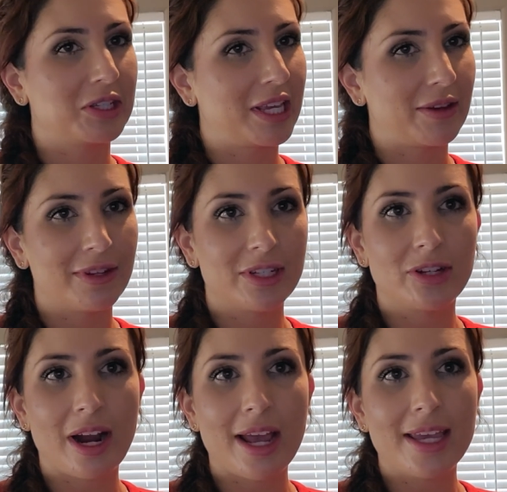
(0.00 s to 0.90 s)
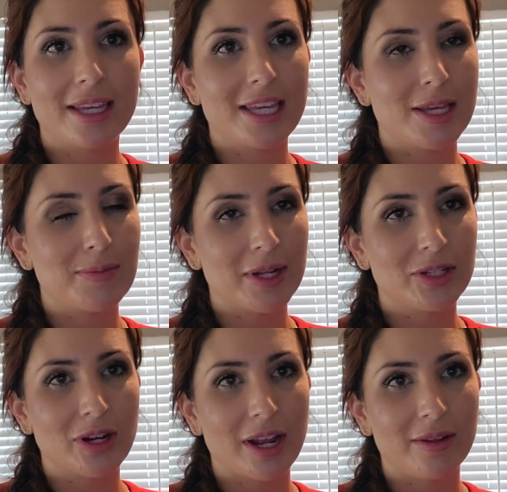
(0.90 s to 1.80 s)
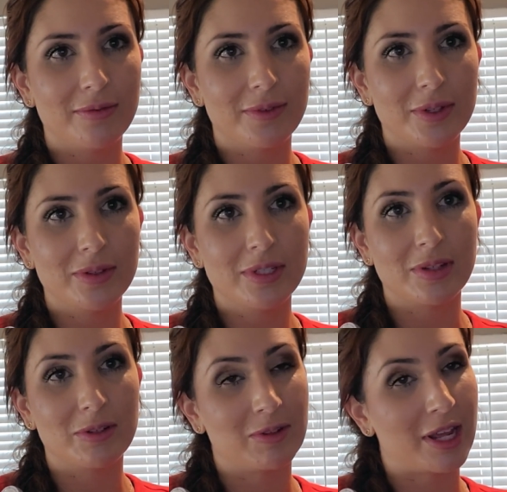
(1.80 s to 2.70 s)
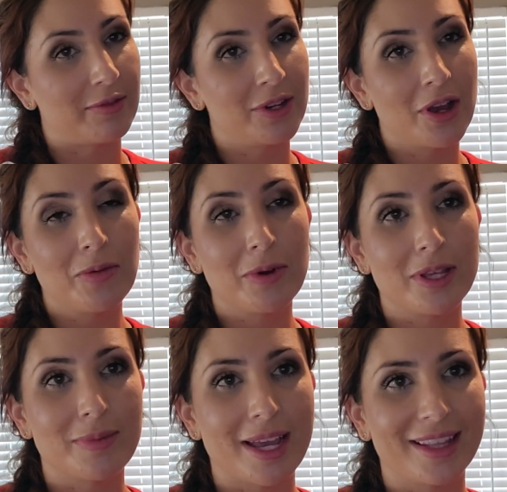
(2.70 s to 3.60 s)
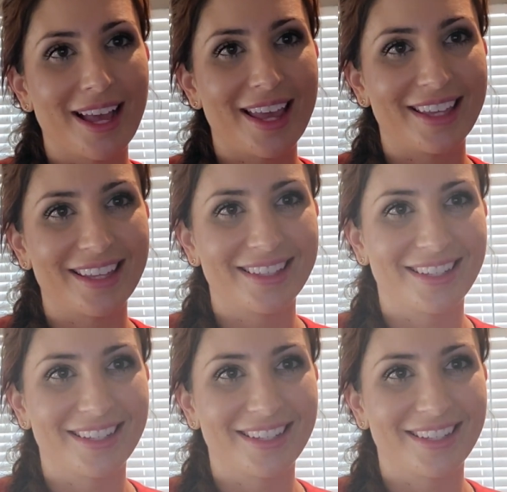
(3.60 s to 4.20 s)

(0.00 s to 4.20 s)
Give it a try and keep on trying foods. You never know what you might like.